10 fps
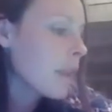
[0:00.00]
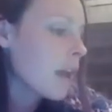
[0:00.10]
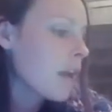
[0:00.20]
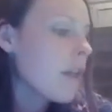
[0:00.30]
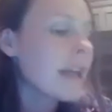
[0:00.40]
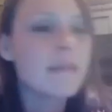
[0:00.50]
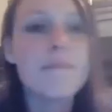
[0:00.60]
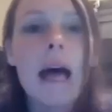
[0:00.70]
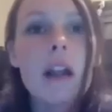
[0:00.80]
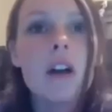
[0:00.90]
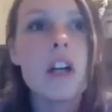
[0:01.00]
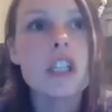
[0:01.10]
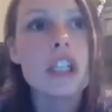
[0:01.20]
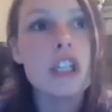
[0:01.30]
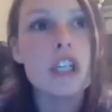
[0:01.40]
Collect metal
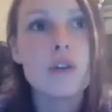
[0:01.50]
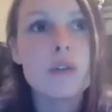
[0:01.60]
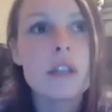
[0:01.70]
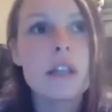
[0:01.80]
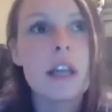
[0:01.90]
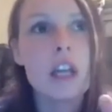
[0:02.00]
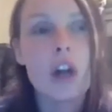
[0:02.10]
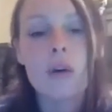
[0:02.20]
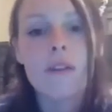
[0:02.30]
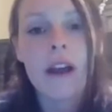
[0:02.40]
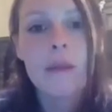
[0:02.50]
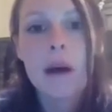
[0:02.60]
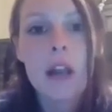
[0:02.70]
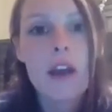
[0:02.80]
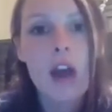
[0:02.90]
to use, find the
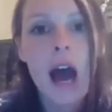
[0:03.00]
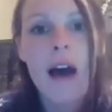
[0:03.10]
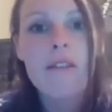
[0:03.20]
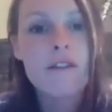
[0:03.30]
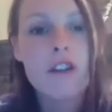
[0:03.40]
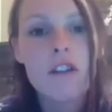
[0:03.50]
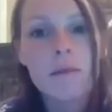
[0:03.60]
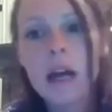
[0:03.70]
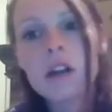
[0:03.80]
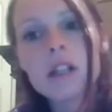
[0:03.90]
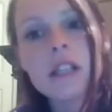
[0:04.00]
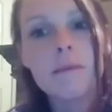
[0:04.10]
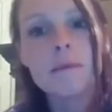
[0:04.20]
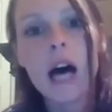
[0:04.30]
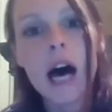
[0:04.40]
metal that you have, leftover metal, send
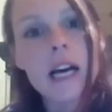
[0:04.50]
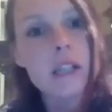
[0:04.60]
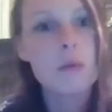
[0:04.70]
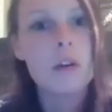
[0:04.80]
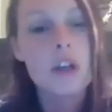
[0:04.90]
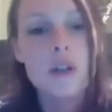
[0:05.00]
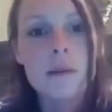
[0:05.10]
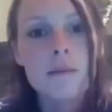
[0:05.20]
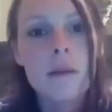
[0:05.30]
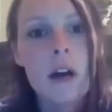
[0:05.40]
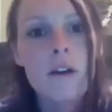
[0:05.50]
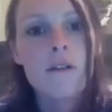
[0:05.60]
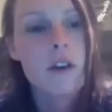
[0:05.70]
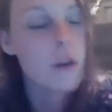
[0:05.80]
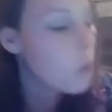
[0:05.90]
them to us. We'll use them
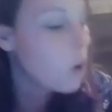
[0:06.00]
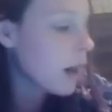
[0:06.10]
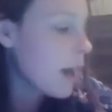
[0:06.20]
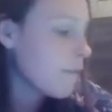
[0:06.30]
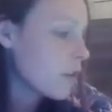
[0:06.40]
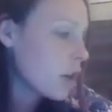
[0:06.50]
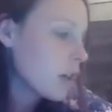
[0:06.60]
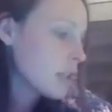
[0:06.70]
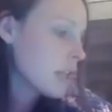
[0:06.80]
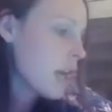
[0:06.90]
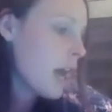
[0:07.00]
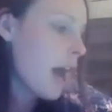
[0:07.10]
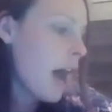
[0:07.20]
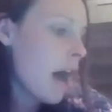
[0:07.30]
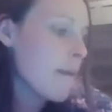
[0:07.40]
for the war effort.
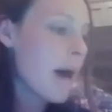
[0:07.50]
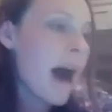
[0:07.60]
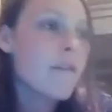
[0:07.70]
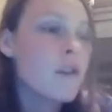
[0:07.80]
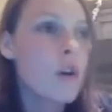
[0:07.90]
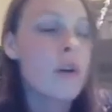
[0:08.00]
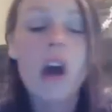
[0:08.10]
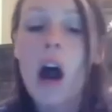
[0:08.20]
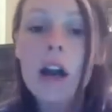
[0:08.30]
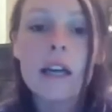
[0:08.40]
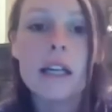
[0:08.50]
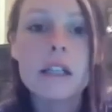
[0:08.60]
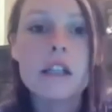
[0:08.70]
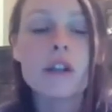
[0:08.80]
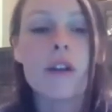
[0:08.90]
Have your own
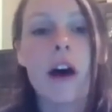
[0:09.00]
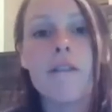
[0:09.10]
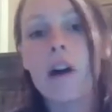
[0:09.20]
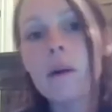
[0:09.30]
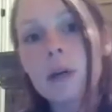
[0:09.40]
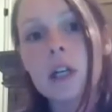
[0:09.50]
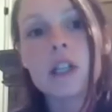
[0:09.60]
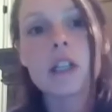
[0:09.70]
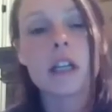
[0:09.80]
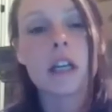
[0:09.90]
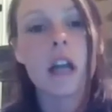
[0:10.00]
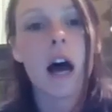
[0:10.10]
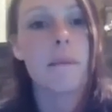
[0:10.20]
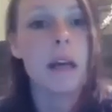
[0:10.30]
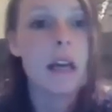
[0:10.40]
gardens so that farmers could
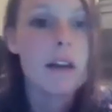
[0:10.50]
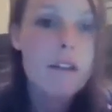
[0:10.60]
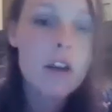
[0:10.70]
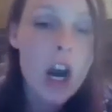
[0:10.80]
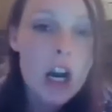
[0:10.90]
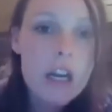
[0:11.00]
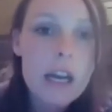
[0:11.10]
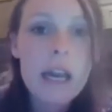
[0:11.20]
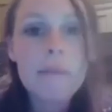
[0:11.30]
not be gardening,